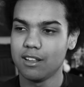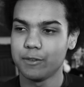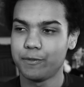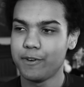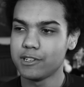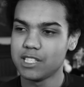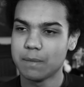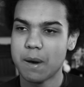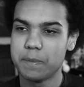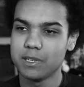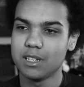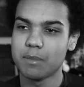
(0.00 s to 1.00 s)
First thing that
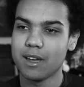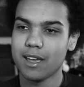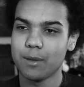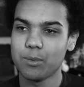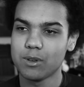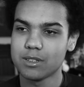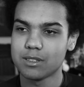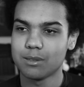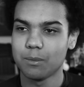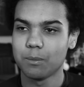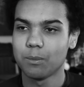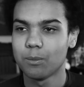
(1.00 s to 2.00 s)
popped into my head was,
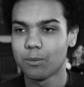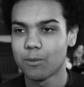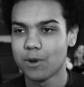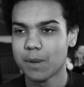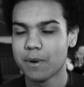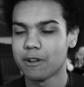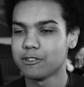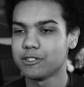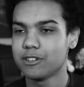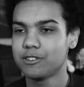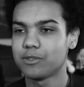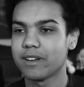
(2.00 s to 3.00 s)
what about
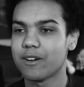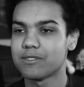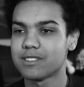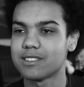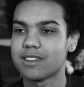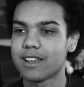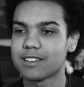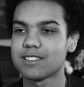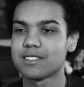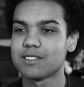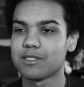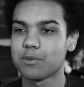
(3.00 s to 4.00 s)
cheer tryouts in the
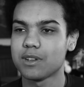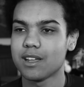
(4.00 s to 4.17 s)
next 3